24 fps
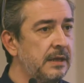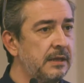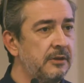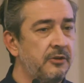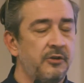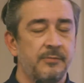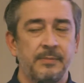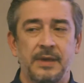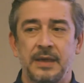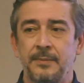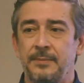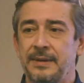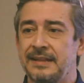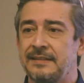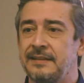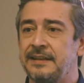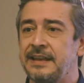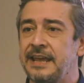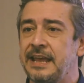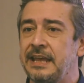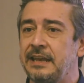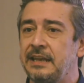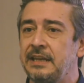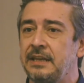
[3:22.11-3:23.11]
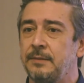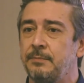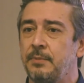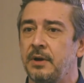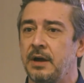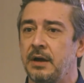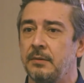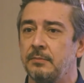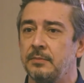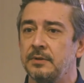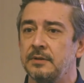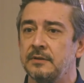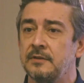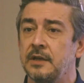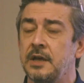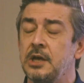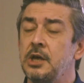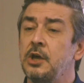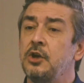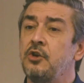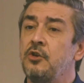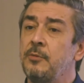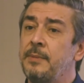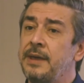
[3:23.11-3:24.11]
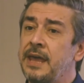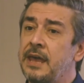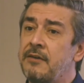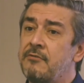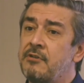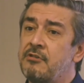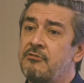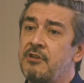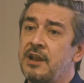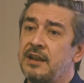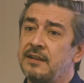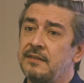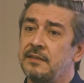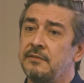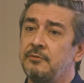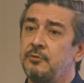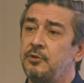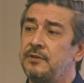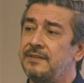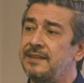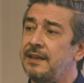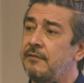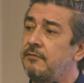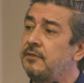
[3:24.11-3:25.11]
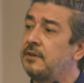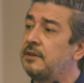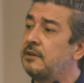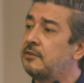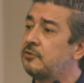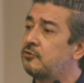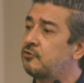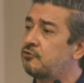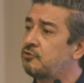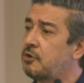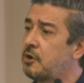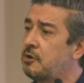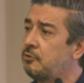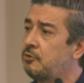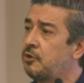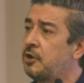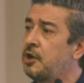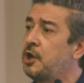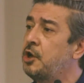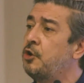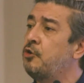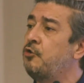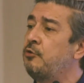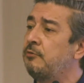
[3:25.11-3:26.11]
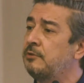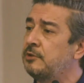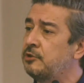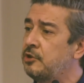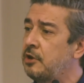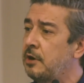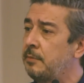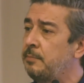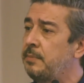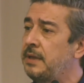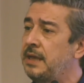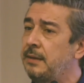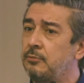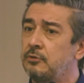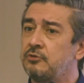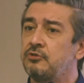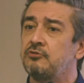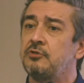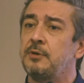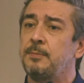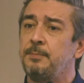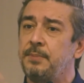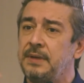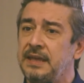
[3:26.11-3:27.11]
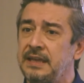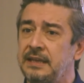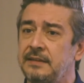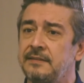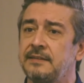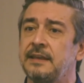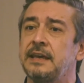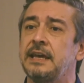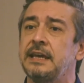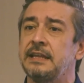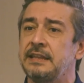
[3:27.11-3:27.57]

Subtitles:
You may be at an A&E department. You may have a relative who's having a stroke who will not be able to repeat